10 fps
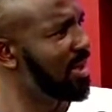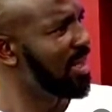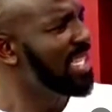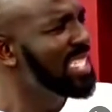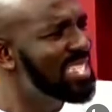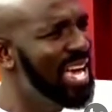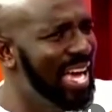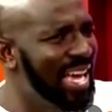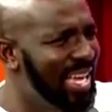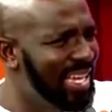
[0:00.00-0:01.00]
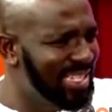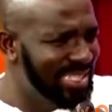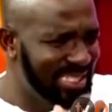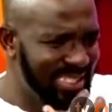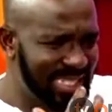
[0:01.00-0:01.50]
These are
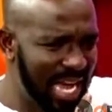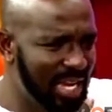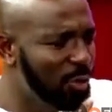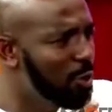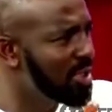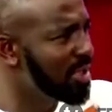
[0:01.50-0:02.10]
dying questions